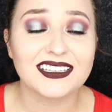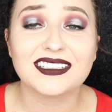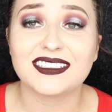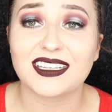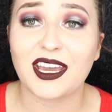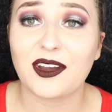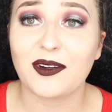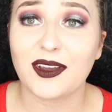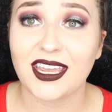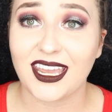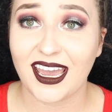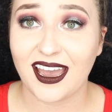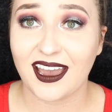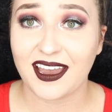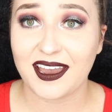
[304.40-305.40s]
So
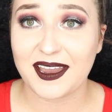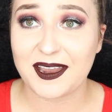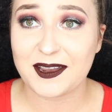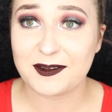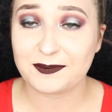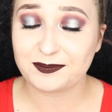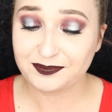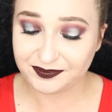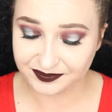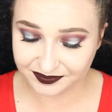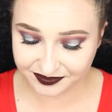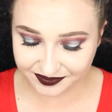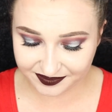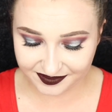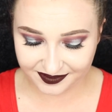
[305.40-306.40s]
yeah, um,
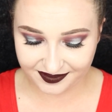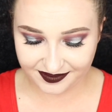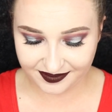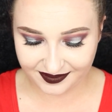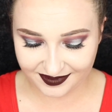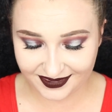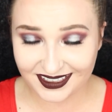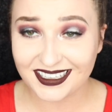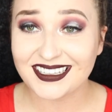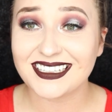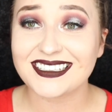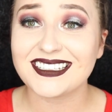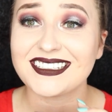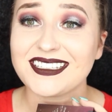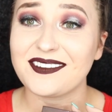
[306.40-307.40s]

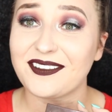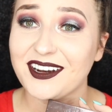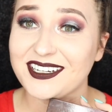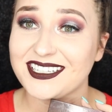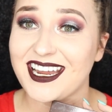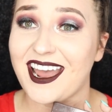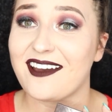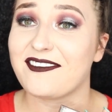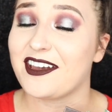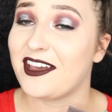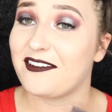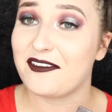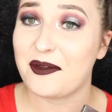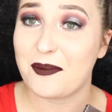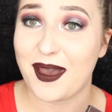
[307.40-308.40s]
this is the first half
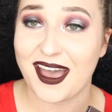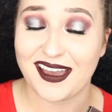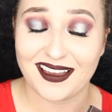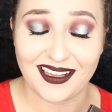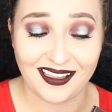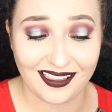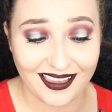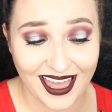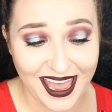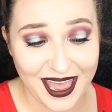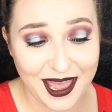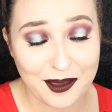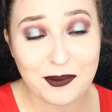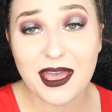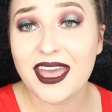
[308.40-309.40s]
of my
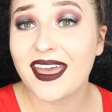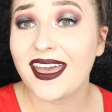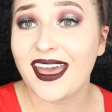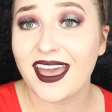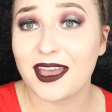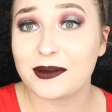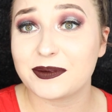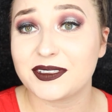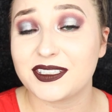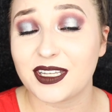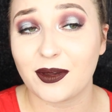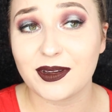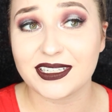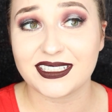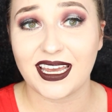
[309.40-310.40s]
collab. I'm
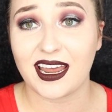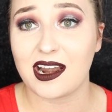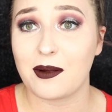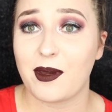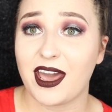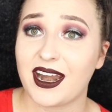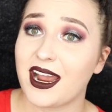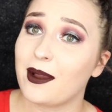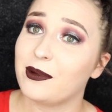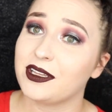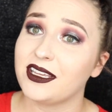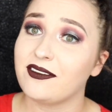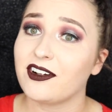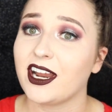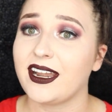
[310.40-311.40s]
so excited about it. I
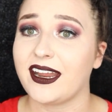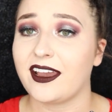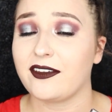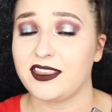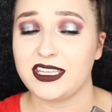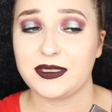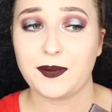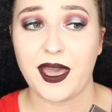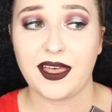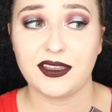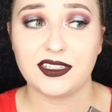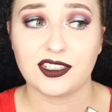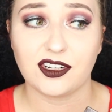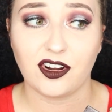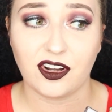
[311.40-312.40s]
believe right now these
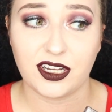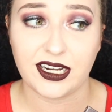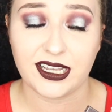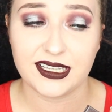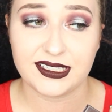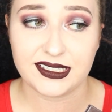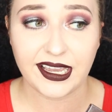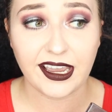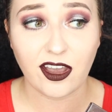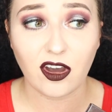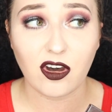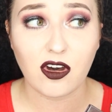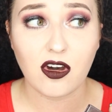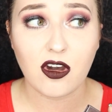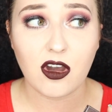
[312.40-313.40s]
palettes are on
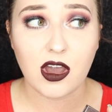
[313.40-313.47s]
sale